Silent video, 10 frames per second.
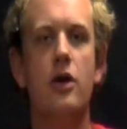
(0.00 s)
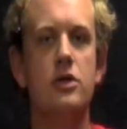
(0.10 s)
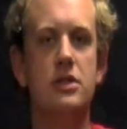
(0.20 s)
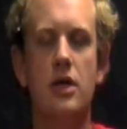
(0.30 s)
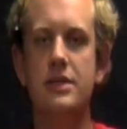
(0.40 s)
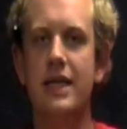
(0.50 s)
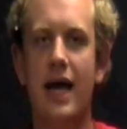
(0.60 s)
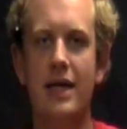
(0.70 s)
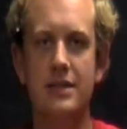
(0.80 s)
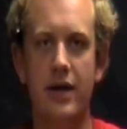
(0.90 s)
There's tons of
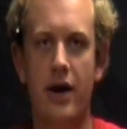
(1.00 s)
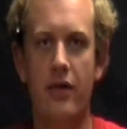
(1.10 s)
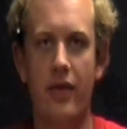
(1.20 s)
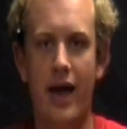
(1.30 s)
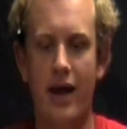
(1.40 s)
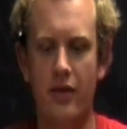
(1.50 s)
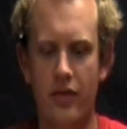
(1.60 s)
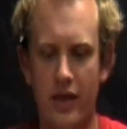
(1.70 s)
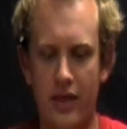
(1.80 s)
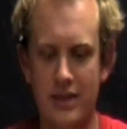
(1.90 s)
guys there that
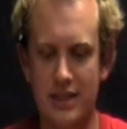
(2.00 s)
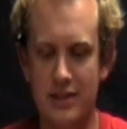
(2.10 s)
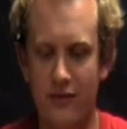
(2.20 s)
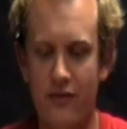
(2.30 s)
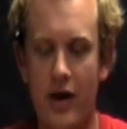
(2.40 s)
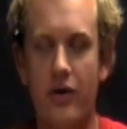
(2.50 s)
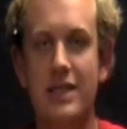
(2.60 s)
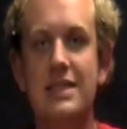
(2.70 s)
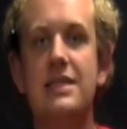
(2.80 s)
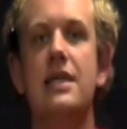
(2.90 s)
this is a
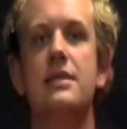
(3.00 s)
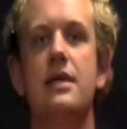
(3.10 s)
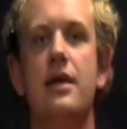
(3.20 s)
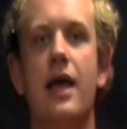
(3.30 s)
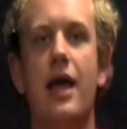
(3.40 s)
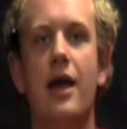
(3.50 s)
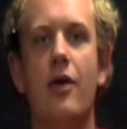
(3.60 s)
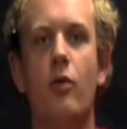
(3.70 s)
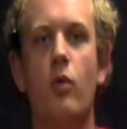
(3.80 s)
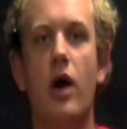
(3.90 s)
very seasoned
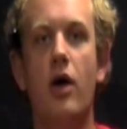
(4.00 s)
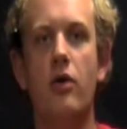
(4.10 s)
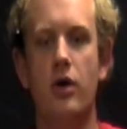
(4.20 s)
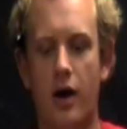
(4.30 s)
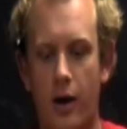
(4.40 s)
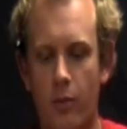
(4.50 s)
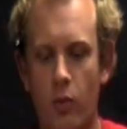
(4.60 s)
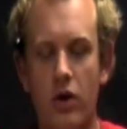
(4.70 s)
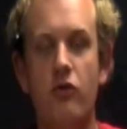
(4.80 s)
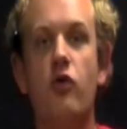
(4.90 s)
and
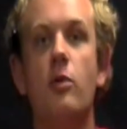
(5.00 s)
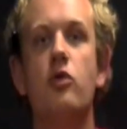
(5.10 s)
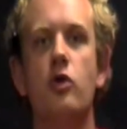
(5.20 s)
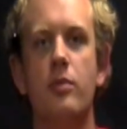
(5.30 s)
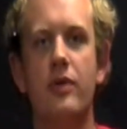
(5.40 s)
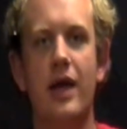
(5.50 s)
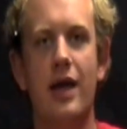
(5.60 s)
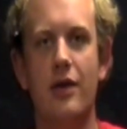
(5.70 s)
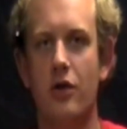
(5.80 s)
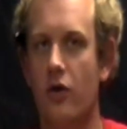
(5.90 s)
well-informed group.
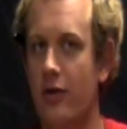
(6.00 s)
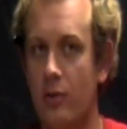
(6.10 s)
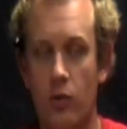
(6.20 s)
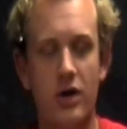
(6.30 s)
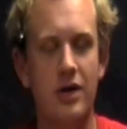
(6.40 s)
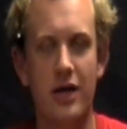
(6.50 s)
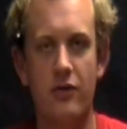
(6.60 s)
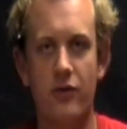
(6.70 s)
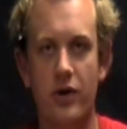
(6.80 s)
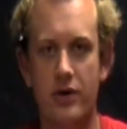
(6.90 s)
They've been working
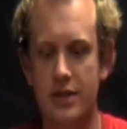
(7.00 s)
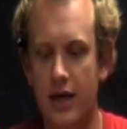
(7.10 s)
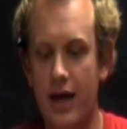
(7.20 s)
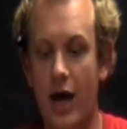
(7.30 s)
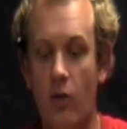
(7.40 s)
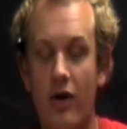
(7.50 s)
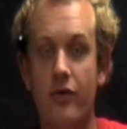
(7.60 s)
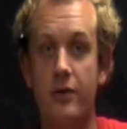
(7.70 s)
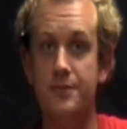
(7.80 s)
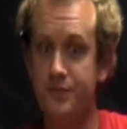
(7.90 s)
together for years.
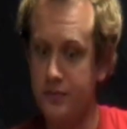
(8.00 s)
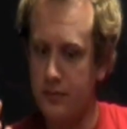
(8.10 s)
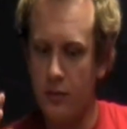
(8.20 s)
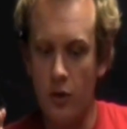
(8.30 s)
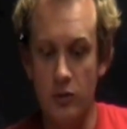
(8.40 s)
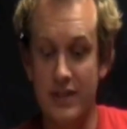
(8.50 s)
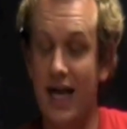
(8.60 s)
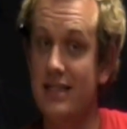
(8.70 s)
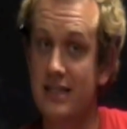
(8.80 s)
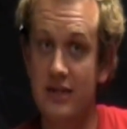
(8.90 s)
However,
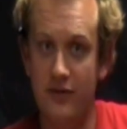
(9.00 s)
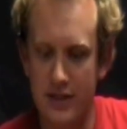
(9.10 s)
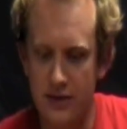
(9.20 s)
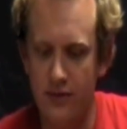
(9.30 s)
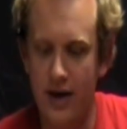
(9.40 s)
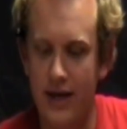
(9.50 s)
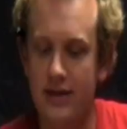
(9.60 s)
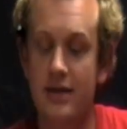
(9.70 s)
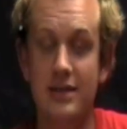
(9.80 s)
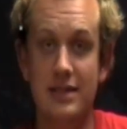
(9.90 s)
Wisconsin's defensive line,
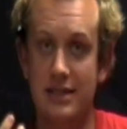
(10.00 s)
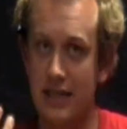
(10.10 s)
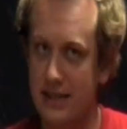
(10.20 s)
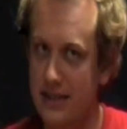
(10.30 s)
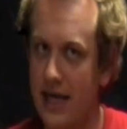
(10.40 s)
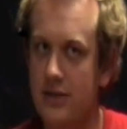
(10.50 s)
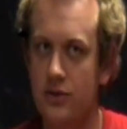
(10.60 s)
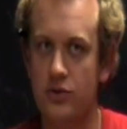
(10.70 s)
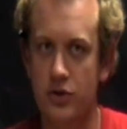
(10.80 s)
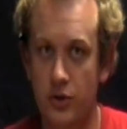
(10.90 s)
6 sacks
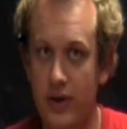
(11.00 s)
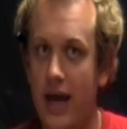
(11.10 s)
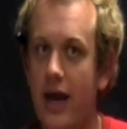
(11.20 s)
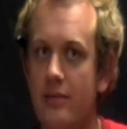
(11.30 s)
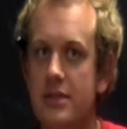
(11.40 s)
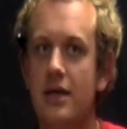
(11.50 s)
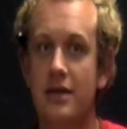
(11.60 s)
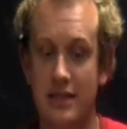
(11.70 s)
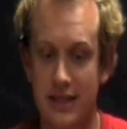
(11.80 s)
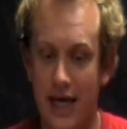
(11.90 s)
through 2 games.
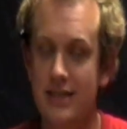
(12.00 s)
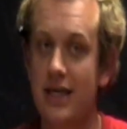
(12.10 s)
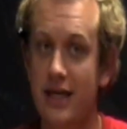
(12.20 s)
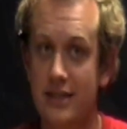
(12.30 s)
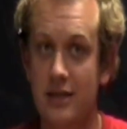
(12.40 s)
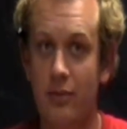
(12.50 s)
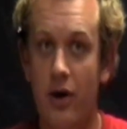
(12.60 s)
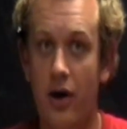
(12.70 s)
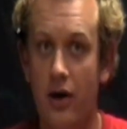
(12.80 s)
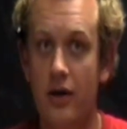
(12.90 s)
These guys can get to the
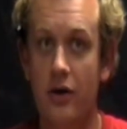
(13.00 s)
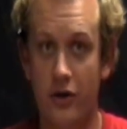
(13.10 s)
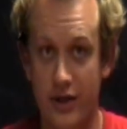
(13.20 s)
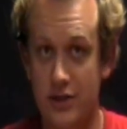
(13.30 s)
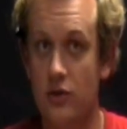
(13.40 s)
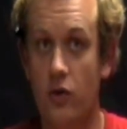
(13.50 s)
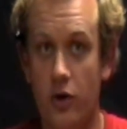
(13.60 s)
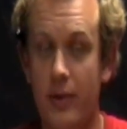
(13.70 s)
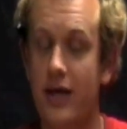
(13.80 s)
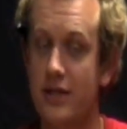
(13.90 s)
ball, or get to the
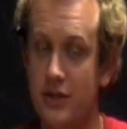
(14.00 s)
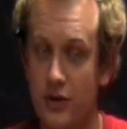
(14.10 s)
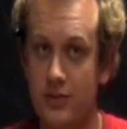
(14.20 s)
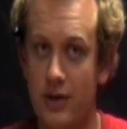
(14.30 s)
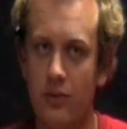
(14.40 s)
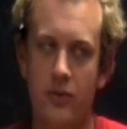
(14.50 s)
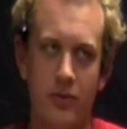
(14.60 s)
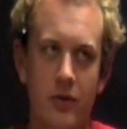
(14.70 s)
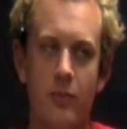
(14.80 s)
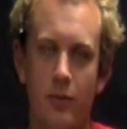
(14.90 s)
quarterback, excuse me. Well,
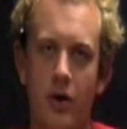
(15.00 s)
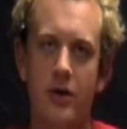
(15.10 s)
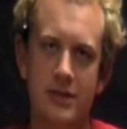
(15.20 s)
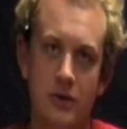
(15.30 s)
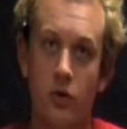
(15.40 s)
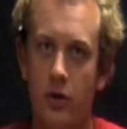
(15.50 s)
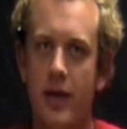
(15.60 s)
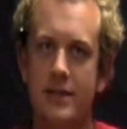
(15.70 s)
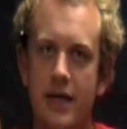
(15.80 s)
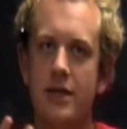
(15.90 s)
the ball is in the
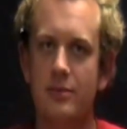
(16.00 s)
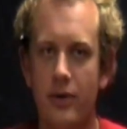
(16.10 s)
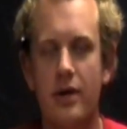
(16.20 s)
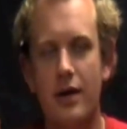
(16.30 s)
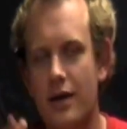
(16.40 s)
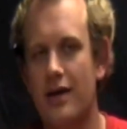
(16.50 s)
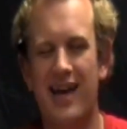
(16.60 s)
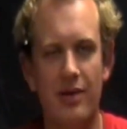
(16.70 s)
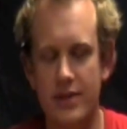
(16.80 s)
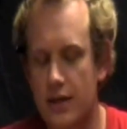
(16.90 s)
quarterback's hands, but
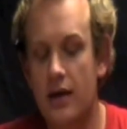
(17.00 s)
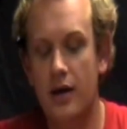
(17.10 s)
anyways.